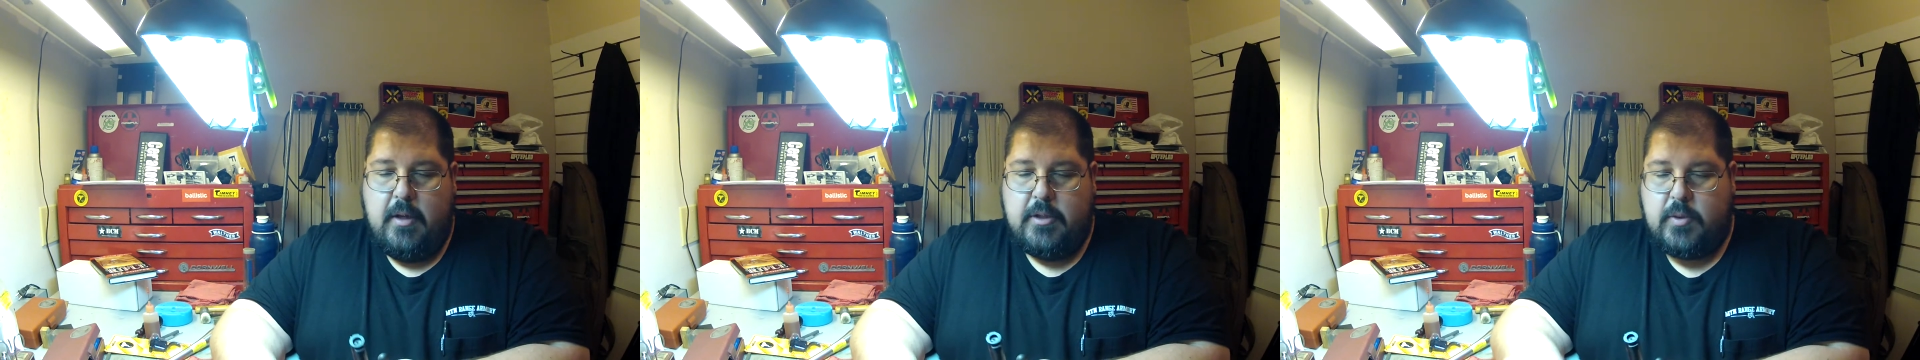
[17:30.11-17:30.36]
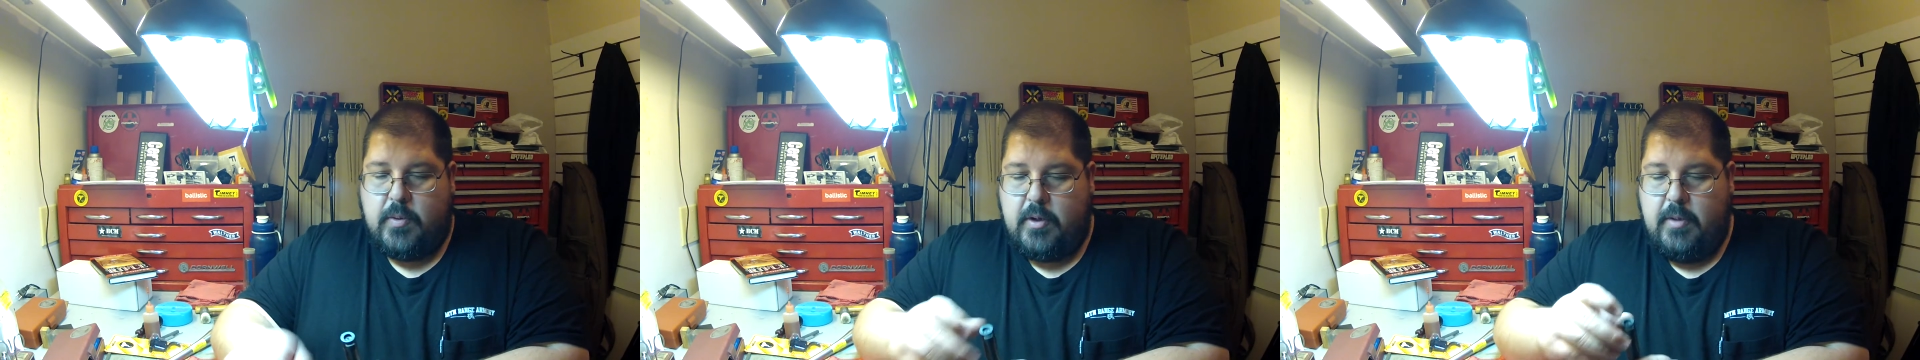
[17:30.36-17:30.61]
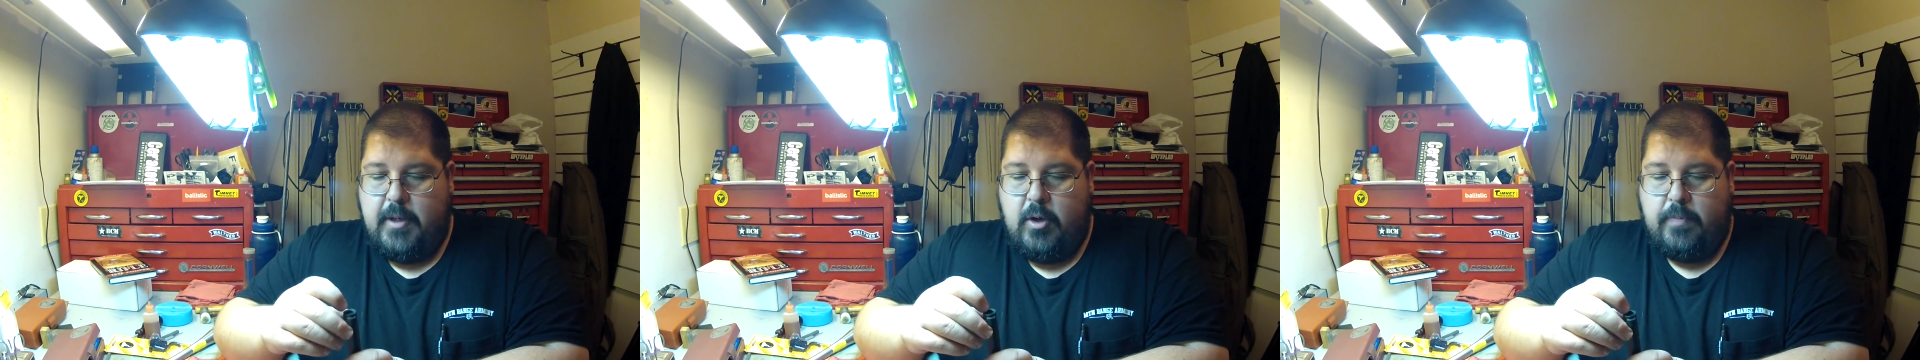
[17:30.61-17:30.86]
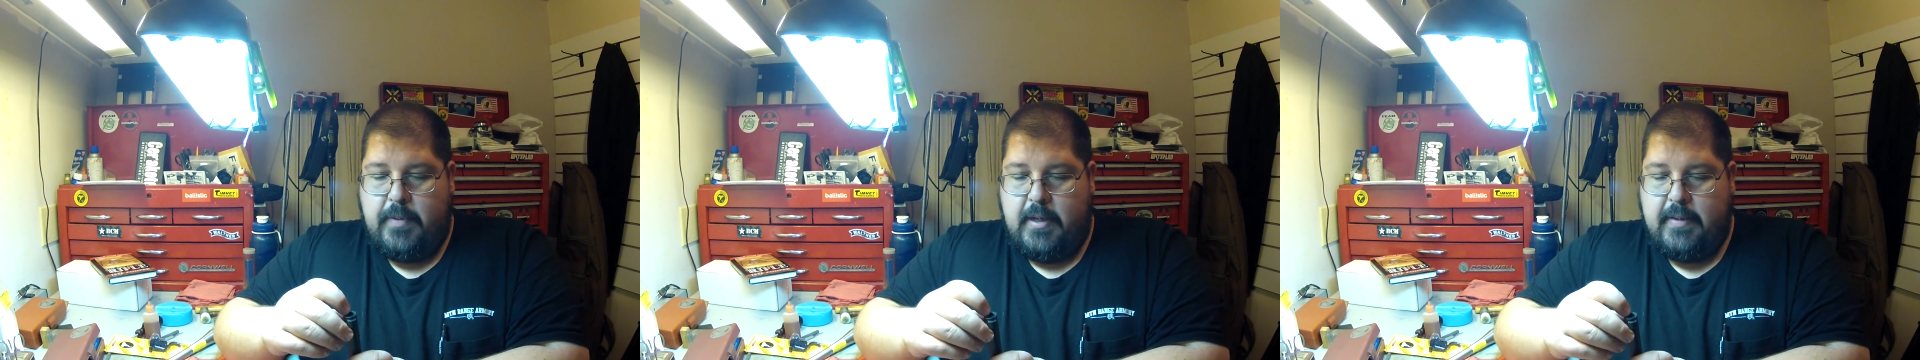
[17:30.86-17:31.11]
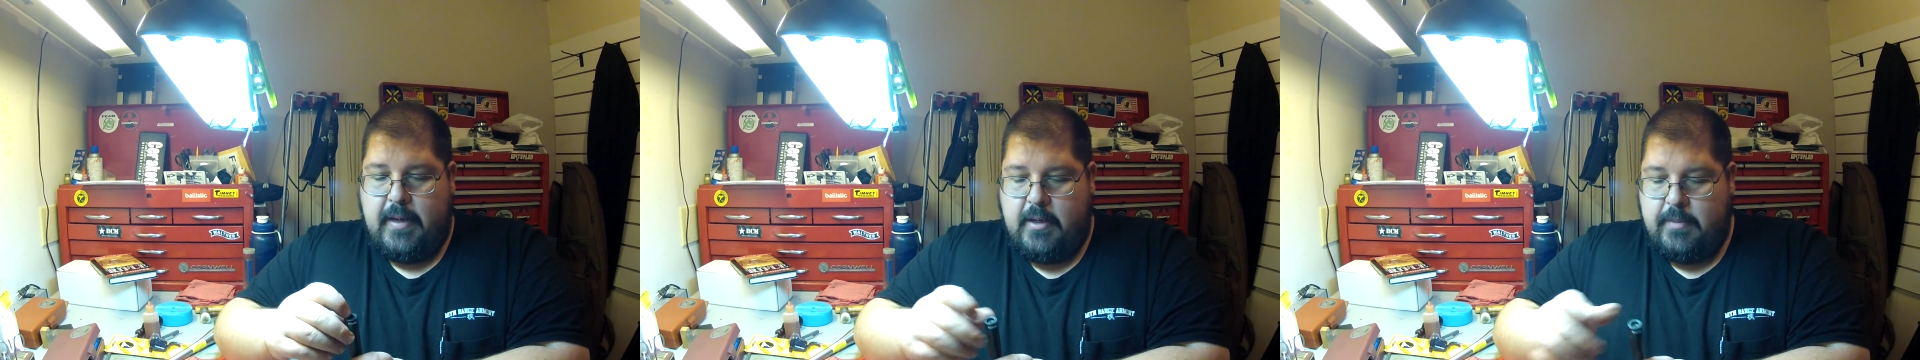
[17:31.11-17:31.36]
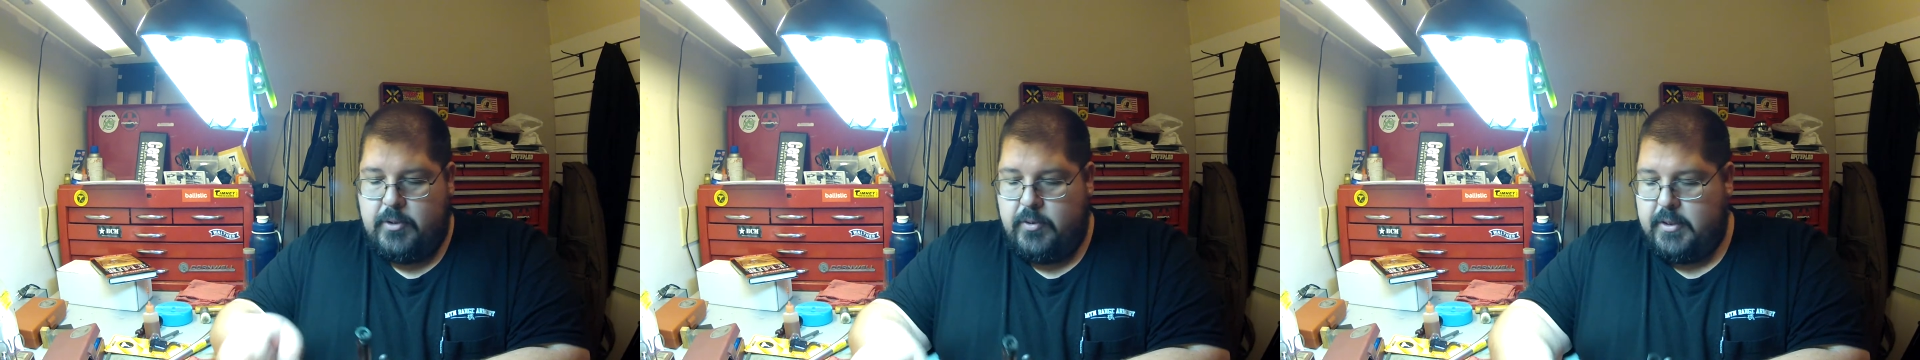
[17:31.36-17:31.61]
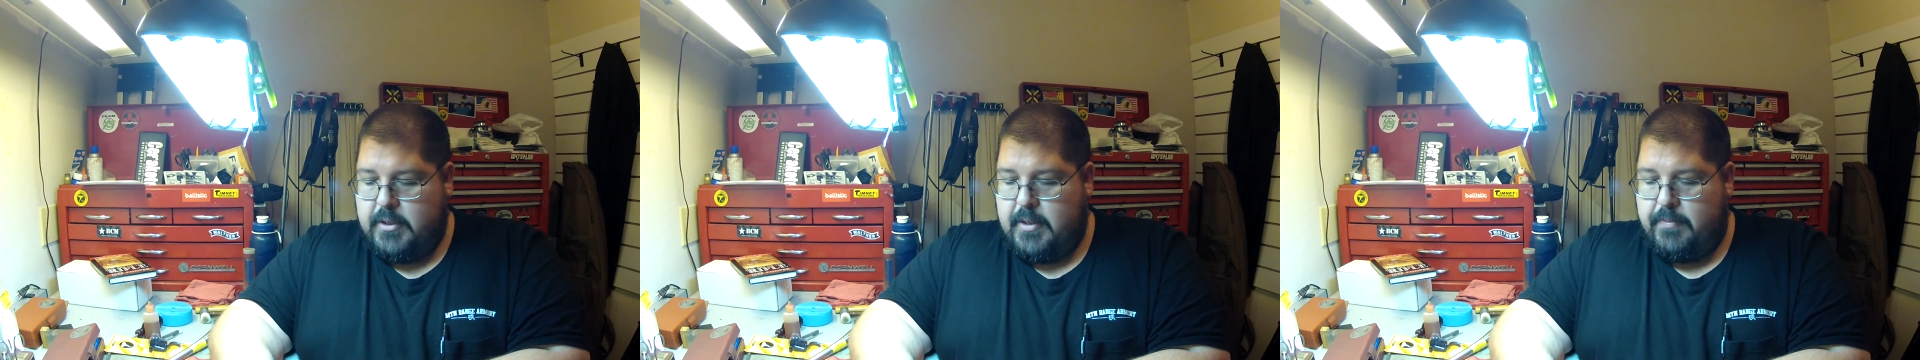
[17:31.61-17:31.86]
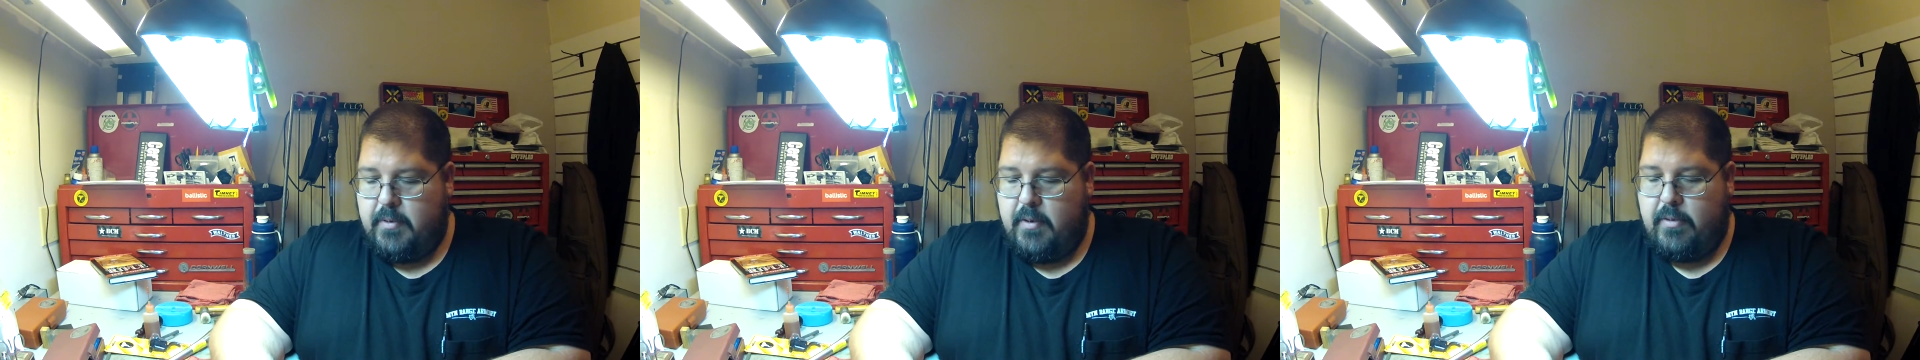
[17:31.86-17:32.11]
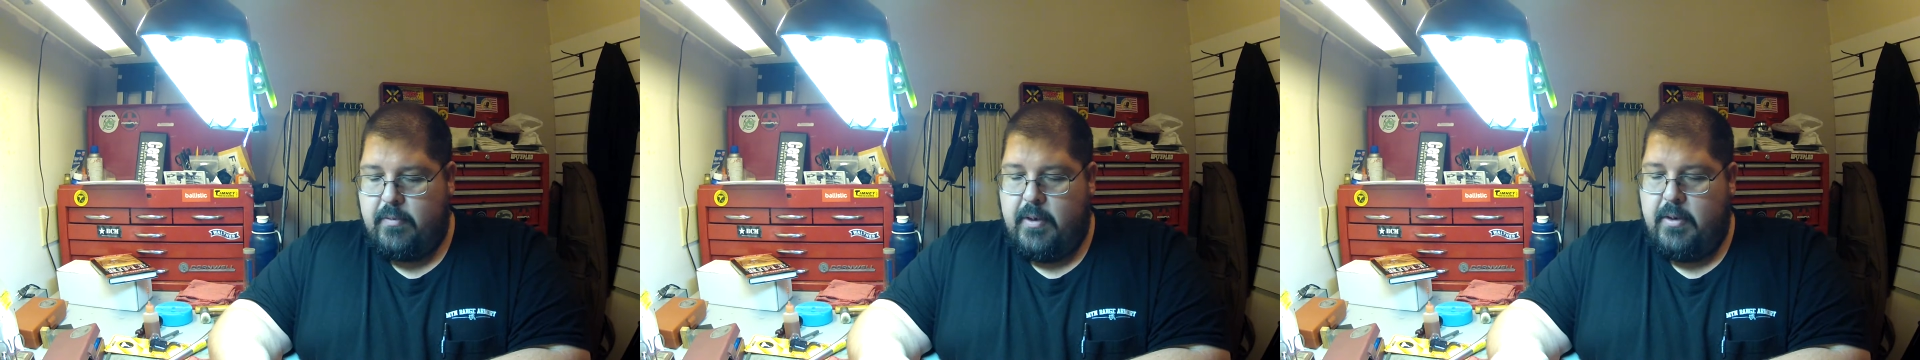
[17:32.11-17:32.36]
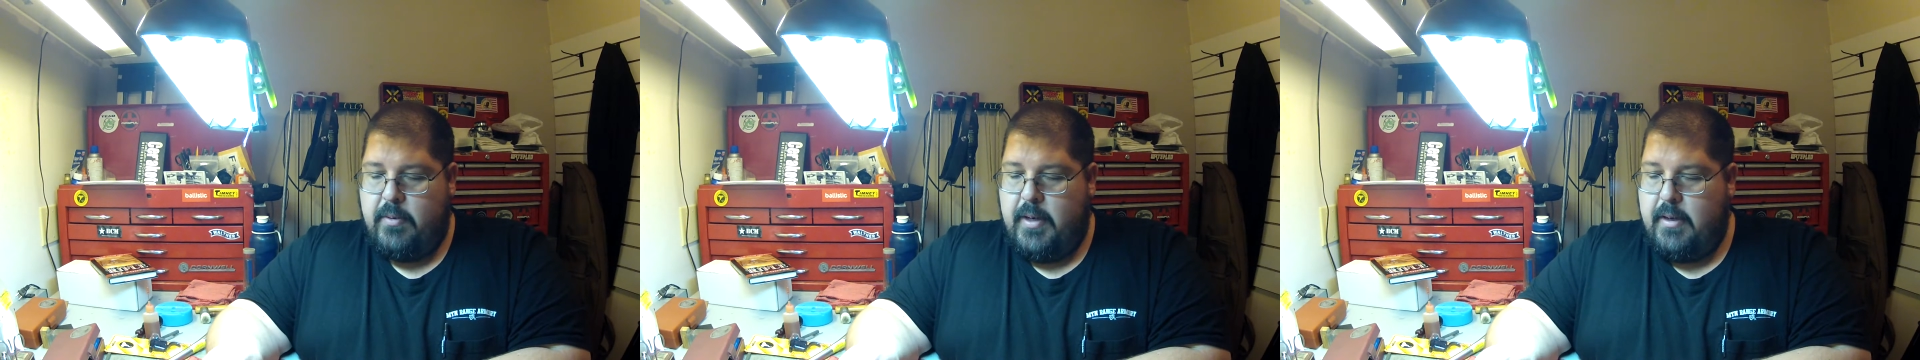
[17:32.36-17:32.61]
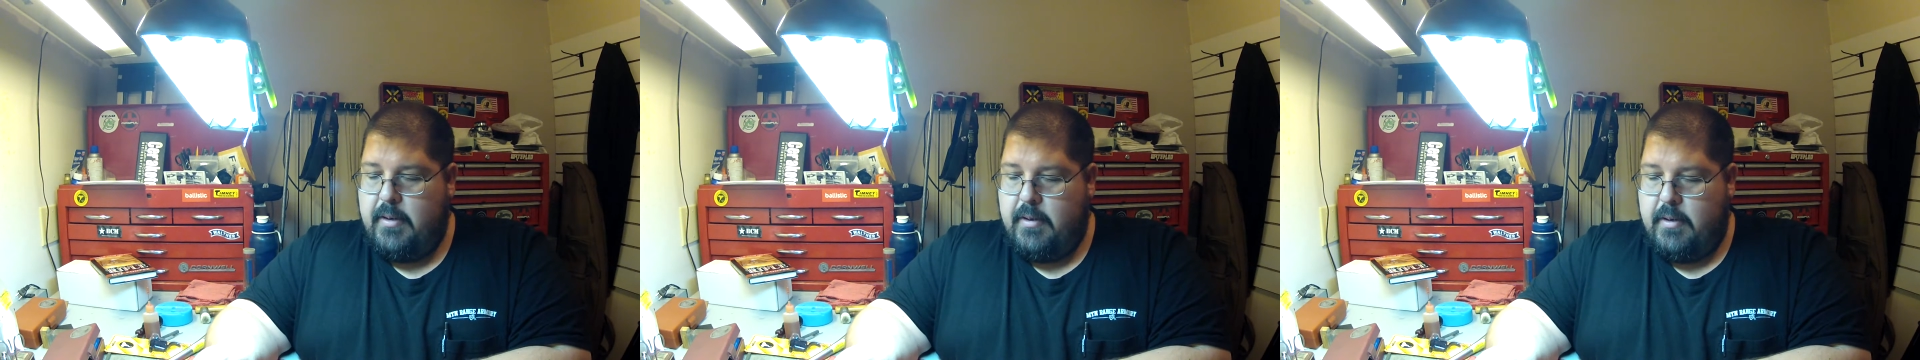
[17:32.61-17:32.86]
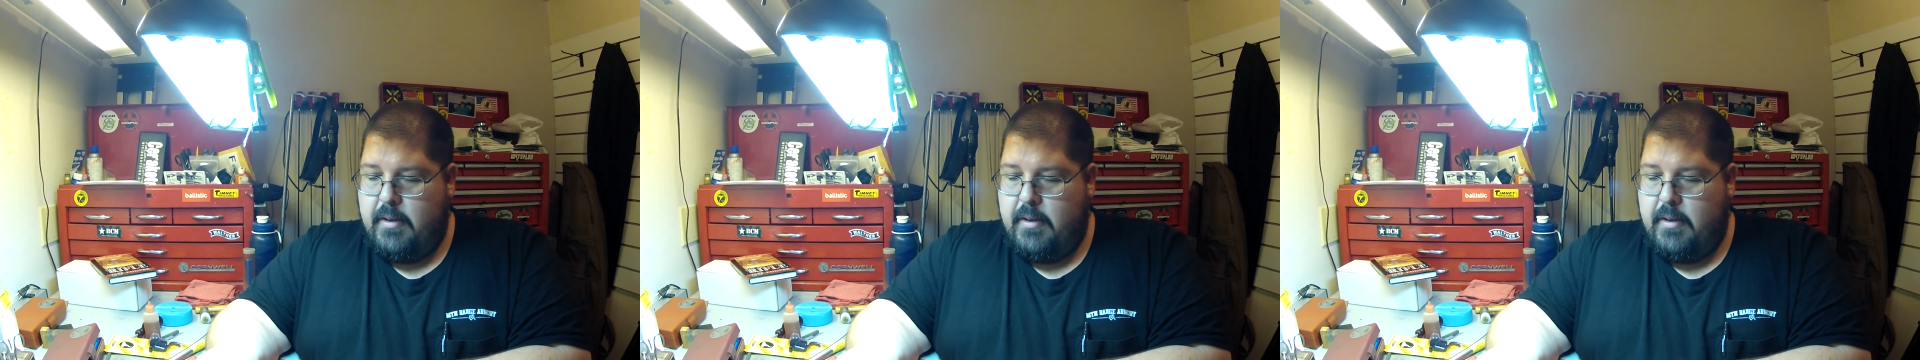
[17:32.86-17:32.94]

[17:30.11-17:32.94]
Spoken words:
So we're going to be opening that up to accept the 308,